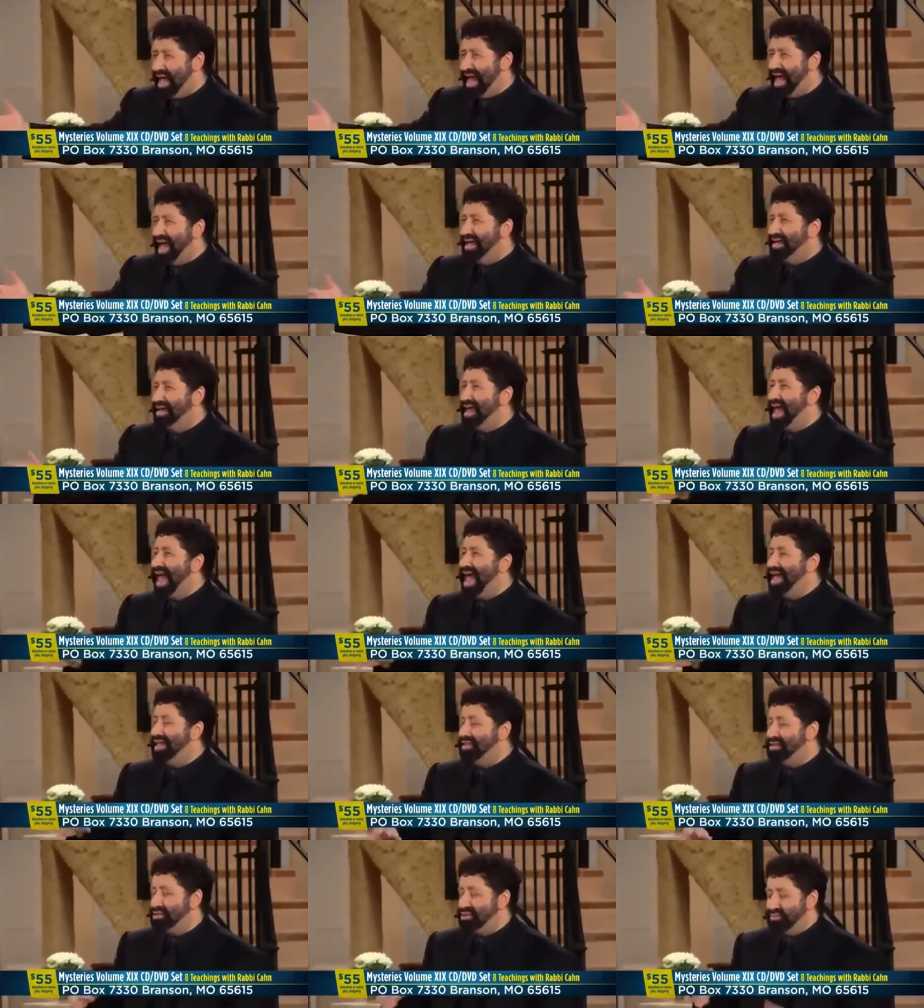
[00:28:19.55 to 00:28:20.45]
And
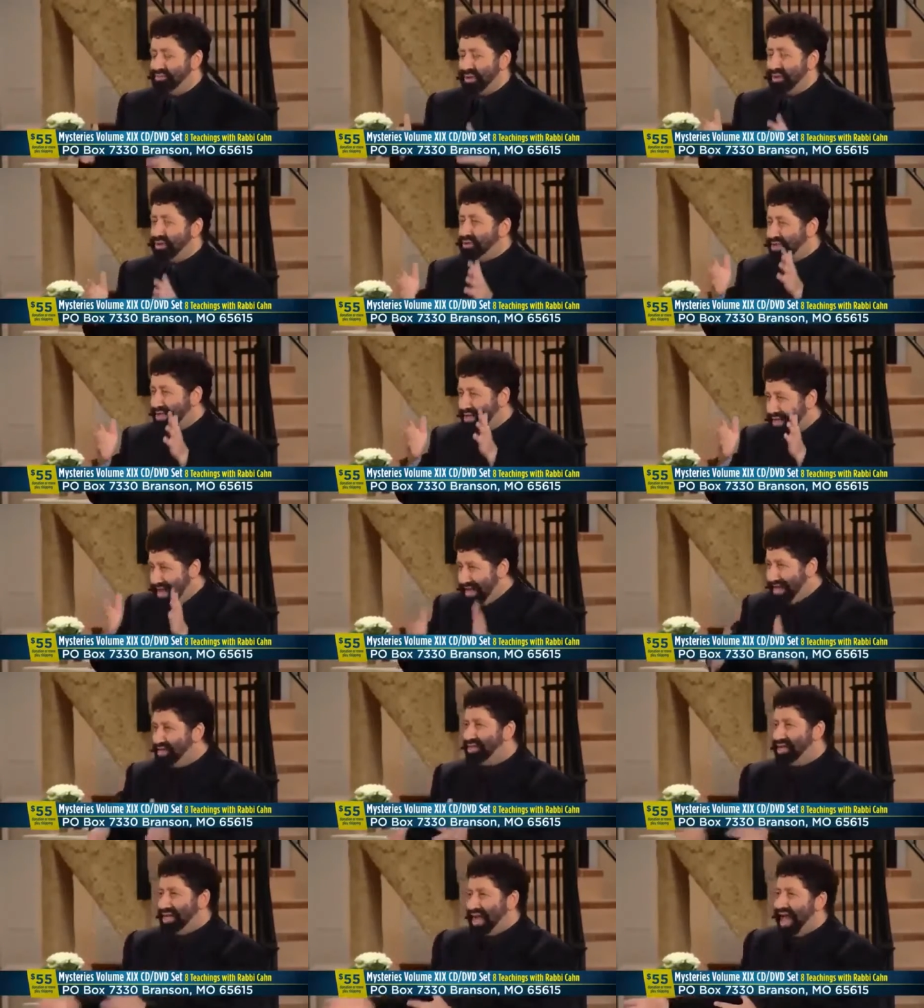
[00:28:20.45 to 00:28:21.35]
so because the
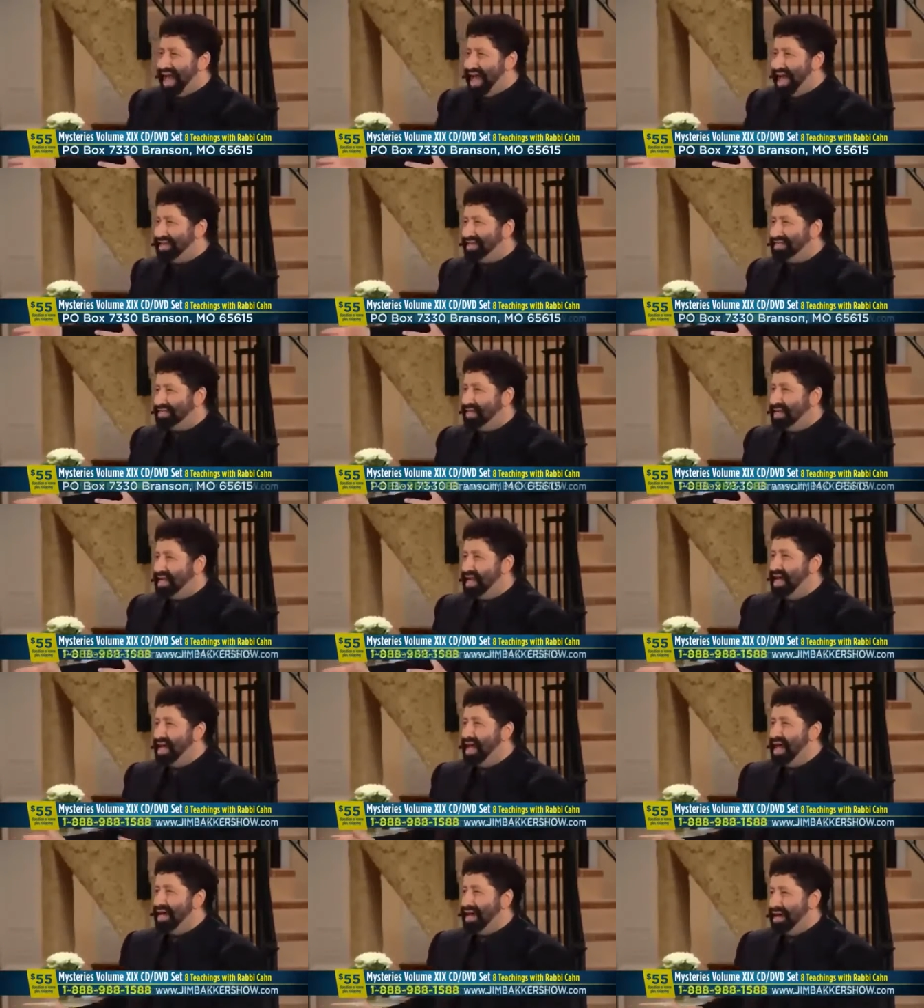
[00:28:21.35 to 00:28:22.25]
nation has,
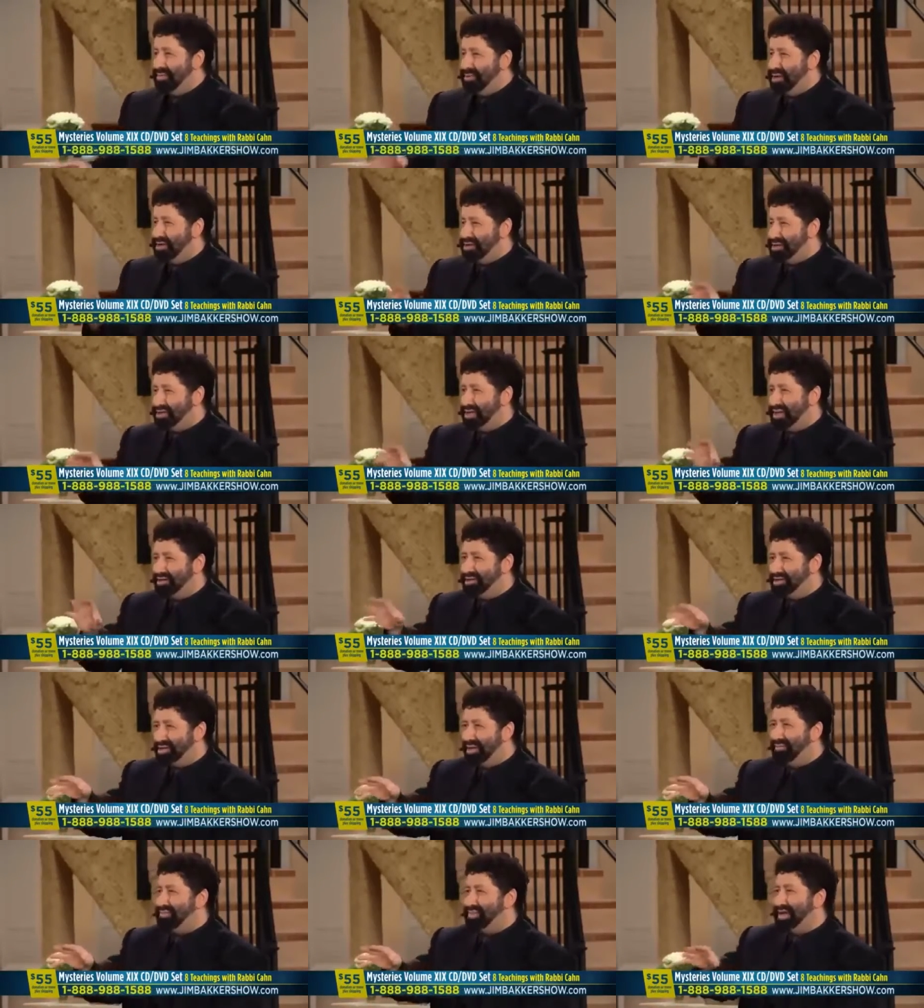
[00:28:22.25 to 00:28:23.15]
and I'm going to share
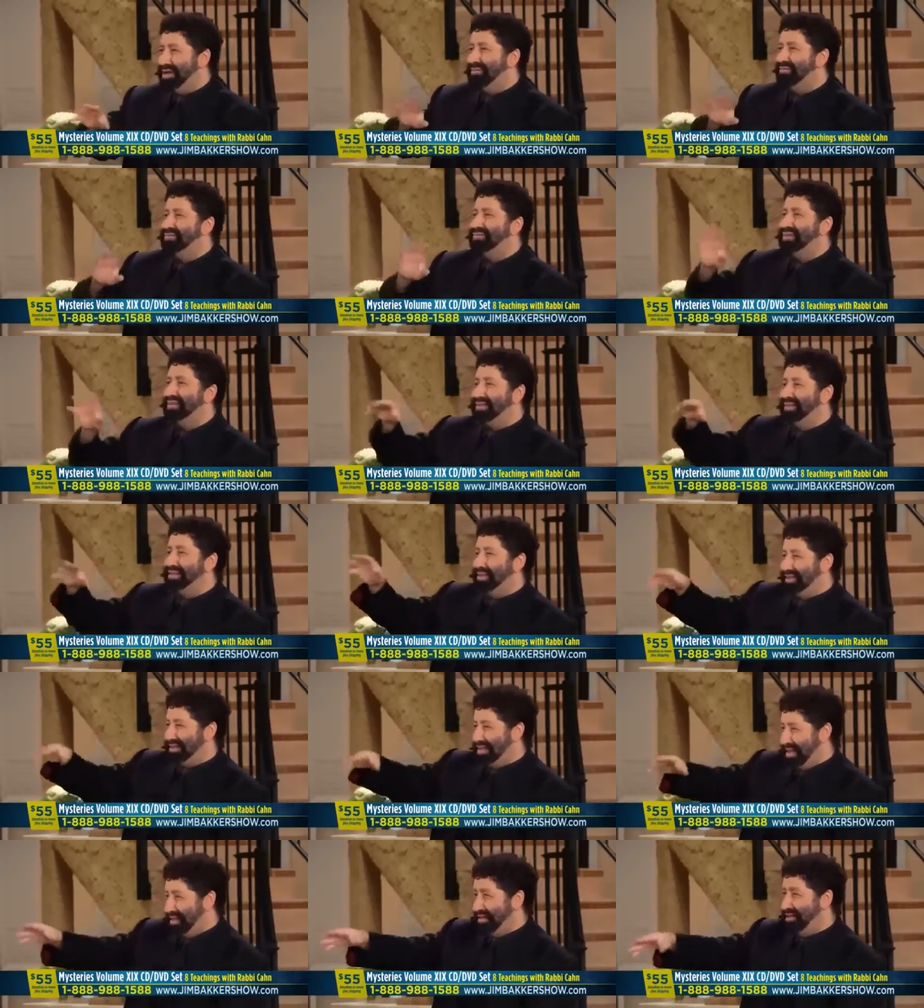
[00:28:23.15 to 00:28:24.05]
something
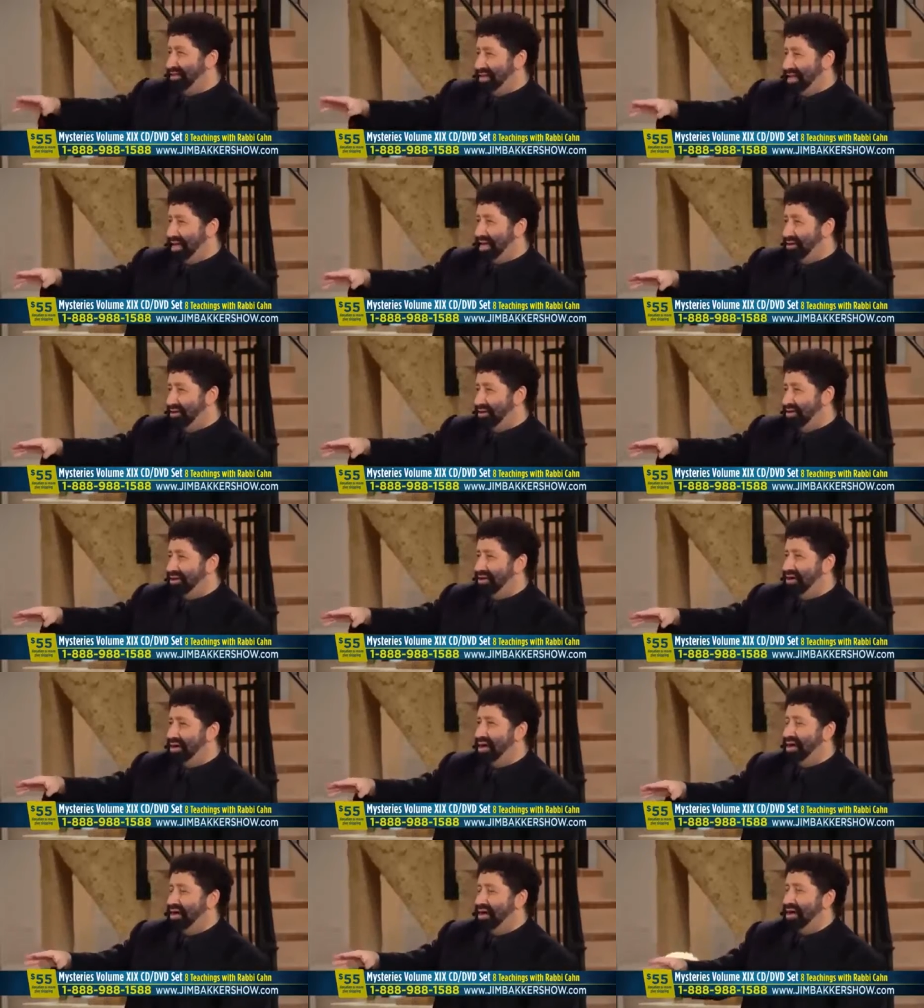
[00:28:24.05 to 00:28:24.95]
a little later
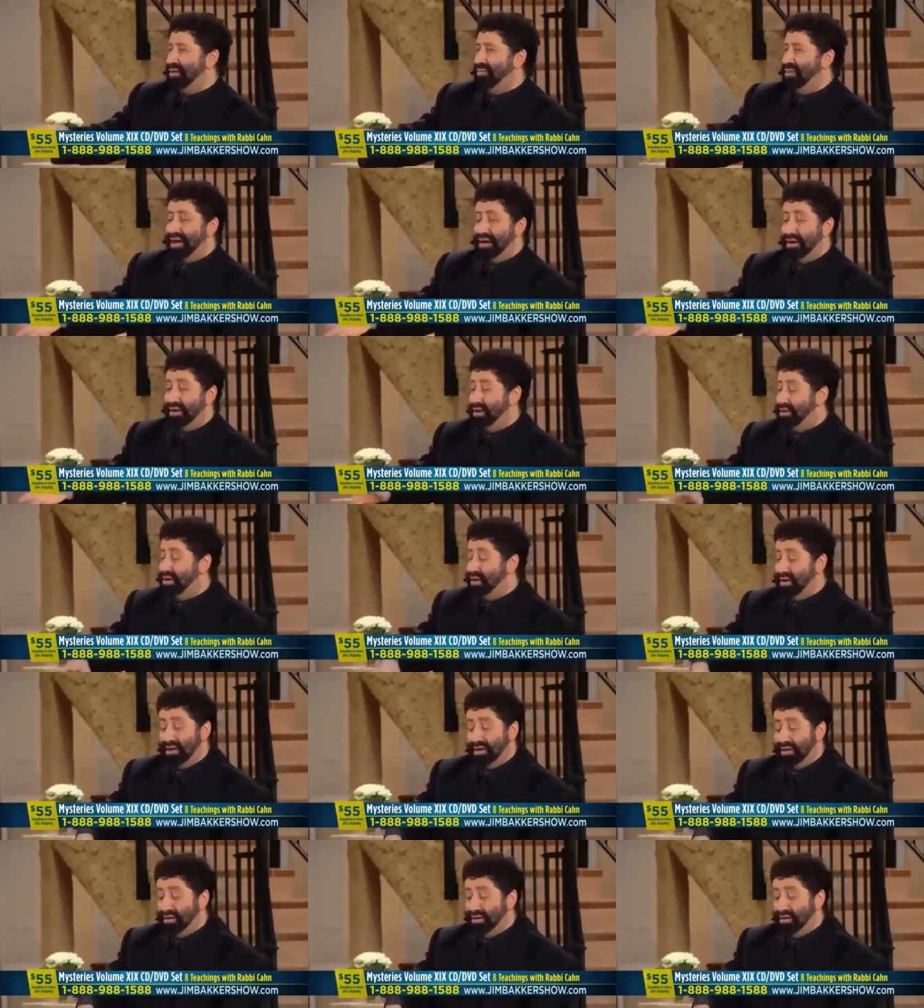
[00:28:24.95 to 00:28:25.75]
about